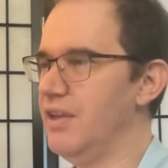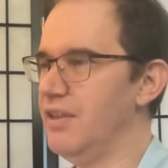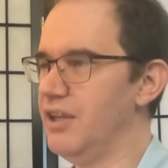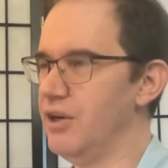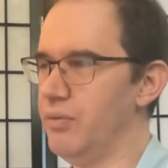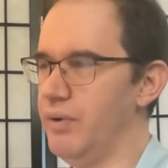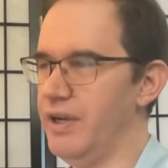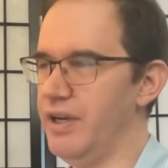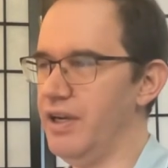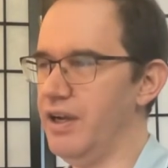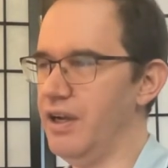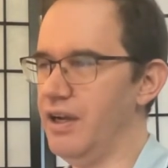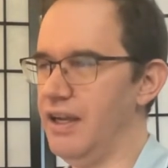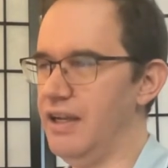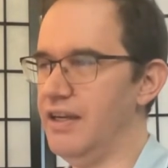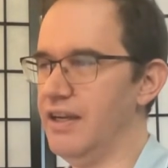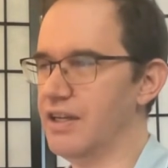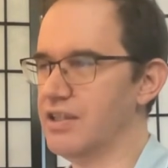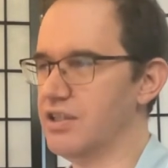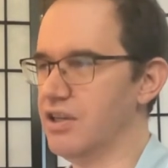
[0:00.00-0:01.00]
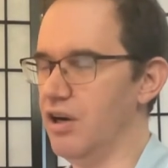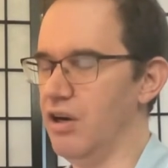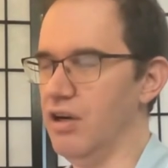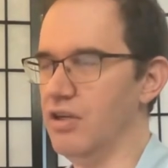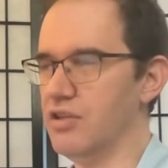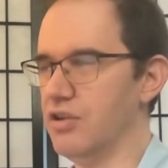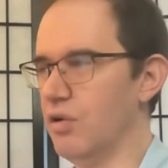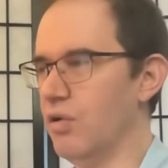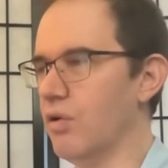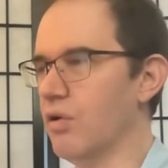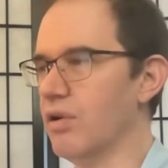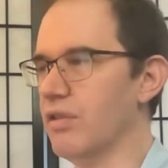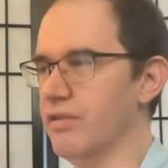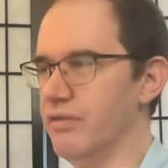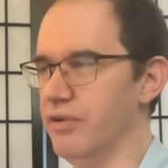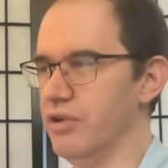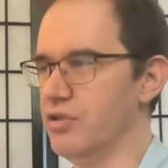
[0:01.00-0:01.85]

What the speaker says: They're written on index cards or the